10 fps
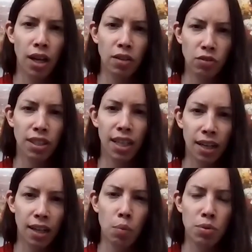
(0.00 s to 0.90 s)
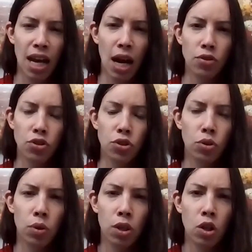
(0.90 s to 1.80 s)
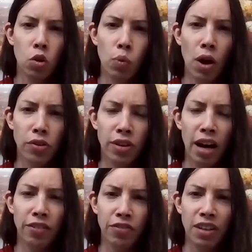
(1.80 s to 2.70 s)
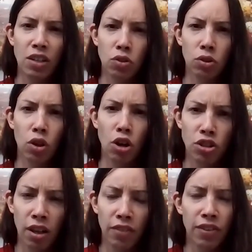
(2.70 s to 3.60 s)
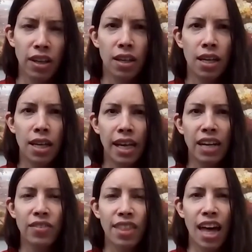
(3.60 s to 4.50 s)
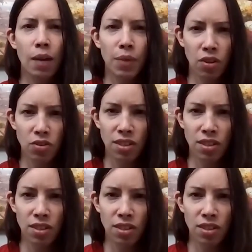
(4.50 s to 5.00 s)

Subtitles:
It really kind of comes down to whether or not fees are large enough. And even then, I mean, there's a